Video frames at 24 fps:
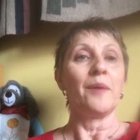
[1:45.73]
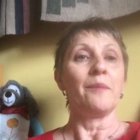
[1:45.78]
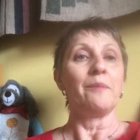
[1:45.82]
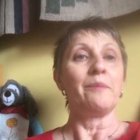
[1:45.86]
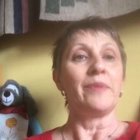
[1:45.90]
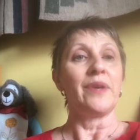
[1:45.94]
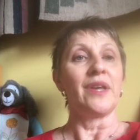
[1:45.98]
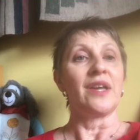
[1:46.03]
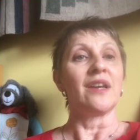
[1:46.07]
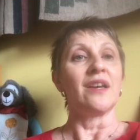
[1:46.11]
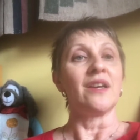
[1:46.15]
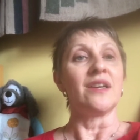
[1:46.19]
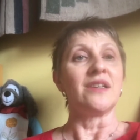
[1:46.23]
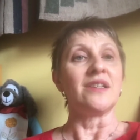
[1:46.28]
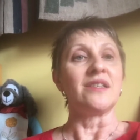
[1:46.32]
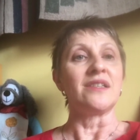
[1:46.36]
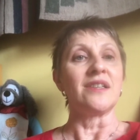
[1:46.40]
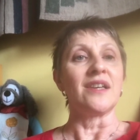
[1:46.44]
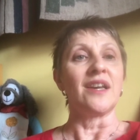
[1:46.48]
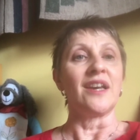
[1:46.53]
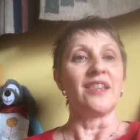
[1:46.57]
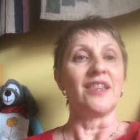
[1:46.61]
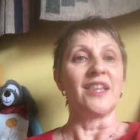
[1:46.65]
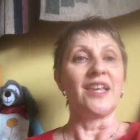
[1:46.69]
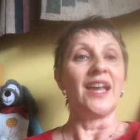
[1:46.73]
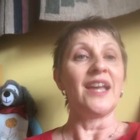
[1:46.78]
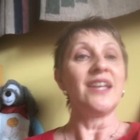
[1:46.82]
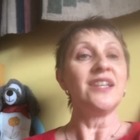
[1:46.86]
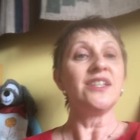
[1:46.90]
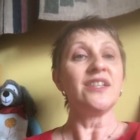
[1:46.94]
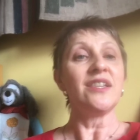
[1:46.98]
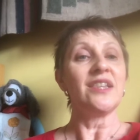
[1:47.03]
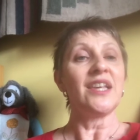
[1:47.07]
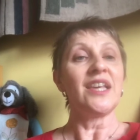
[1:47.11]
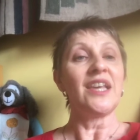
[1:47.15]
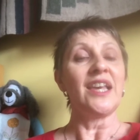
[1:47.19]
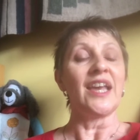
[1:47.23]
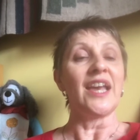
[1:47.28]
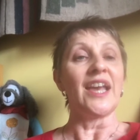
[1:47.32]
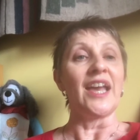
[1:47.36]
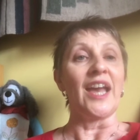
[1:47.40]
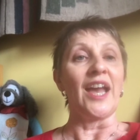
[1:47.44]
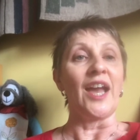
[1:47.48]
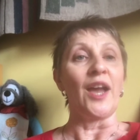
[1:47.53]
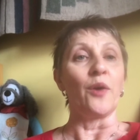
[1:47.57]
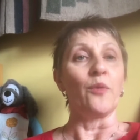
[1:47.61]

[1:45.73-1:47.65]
because at the end of the year